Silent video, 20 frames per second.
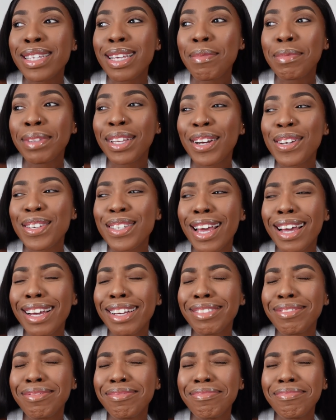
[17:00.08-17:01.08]
some. And then I was
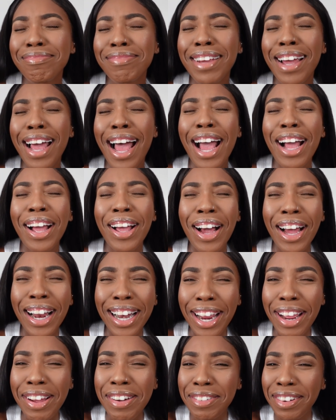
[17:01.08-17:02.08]
like, I can't
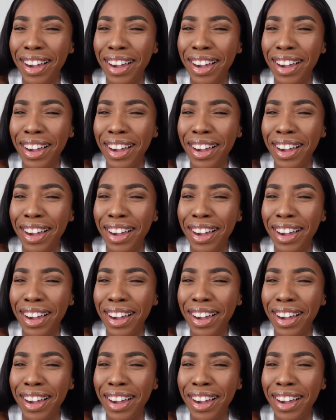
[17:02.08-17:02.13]
eat